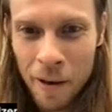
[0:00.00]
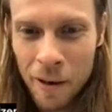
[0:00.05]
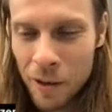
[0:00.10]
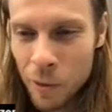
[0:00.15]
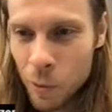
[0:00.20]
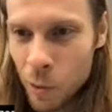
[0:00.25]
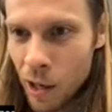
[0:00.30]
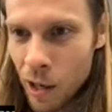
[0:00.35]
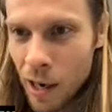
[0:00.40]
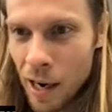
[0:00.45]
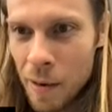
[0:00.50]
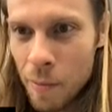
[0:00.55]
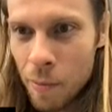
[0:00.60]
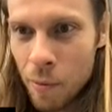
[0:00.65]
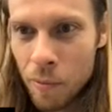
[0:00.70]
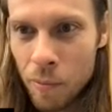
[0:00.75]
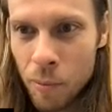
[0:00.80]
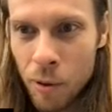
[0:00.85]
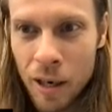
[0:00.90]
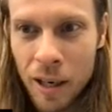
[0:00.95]

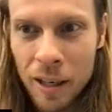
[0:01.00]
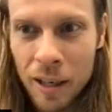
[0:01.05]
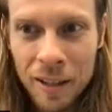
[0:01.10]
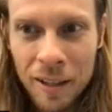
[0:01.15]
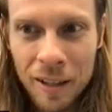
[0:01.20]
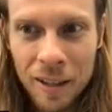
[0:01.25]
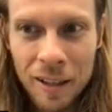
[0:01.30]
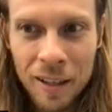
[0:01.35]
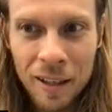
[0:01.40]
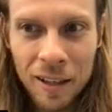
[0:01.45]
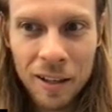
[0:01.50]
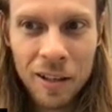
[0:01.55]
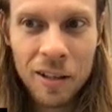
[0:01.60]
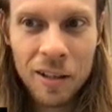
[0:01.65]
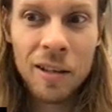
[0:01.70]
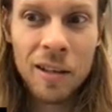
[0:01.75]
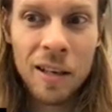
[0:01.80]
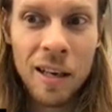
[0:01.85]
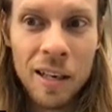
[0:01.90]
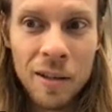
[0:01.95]
8.866
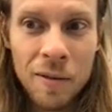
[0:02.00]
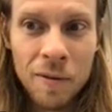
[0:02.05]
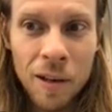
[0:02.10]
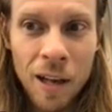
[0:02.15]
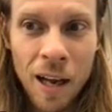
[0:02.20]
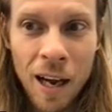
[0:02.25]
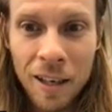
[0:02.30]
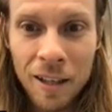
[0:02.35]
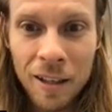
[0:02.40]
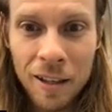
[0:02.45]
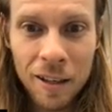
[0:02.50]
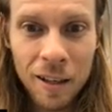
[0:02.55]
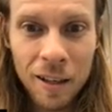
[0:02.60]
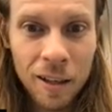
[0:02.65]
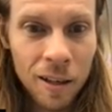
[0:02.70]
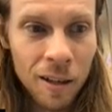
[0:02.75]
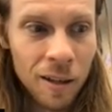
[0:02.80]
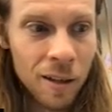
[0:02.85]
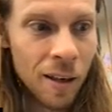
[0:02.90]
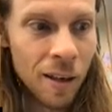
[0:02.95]
as velocity
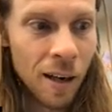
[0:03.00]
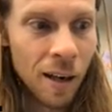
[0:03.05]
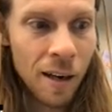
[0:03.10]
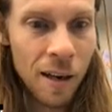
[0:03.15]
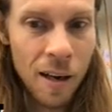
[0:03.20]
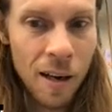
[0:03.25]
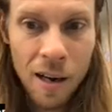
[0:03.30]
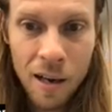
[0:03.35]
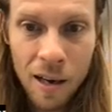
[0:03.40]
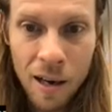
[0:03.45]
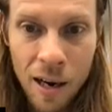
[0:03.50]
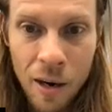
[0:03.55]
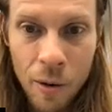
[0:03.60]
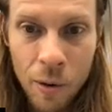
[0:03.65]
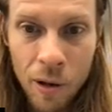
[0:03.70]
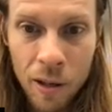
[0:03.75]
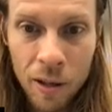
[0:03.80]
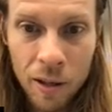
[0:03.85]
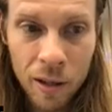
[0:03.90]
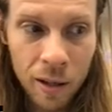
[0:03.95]
the other day.
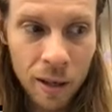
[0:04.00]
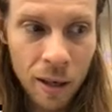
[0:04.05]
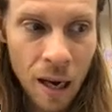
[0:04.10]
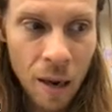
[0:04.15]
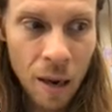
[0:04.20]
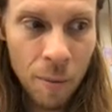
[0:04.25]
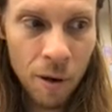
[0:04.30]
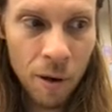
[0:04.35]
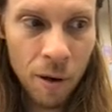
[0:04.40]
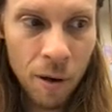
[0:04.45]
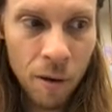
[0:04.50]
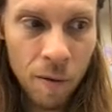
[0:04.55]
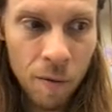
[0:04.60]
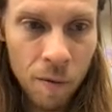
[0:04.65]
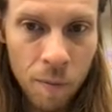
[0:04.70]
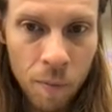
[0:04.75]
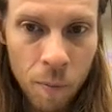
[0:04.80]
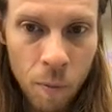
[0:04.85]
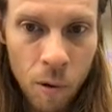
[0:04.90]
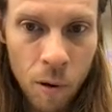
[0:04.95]
Anyway, this is a gamma
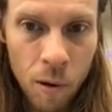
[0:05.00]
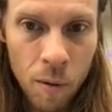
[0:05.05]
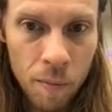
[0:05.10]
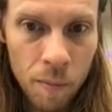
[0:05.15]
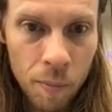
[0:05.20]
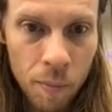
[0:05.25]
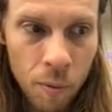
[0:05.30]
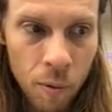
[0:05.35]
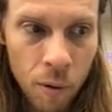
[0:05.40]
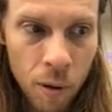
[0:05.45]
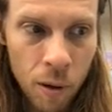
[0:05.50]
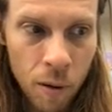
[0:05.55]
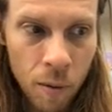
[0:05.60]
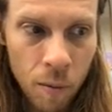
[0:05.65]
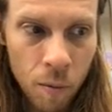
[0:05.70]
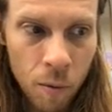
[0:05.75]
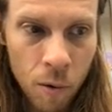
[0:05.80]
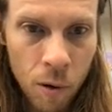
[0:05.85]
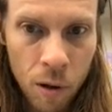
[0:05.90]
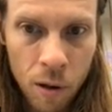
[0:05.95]
of
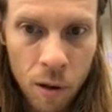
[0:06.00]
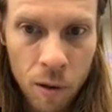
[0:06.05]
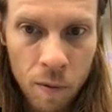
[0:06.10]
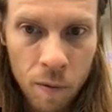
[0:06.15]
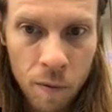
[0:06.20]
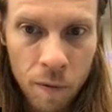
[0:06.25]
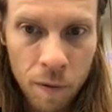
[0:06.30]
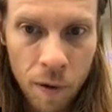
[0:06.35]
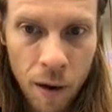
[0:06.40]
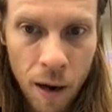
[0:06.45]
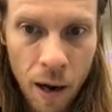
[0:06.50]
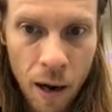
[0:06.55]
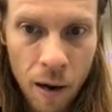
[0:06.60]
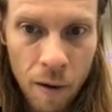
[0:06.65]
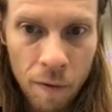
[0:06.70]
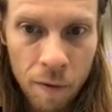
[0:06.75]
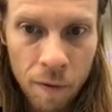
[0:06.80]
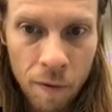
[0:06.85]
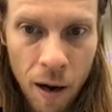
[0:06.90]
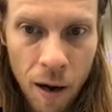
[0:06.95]

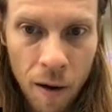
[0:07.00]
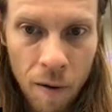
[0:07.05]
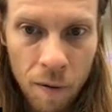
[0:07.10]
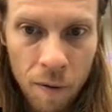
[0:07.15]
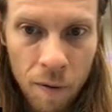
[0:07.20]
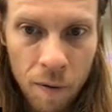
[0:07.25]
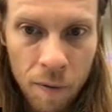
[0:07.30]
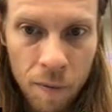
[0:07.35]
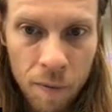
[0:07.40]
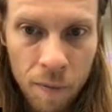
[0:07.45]
1.155.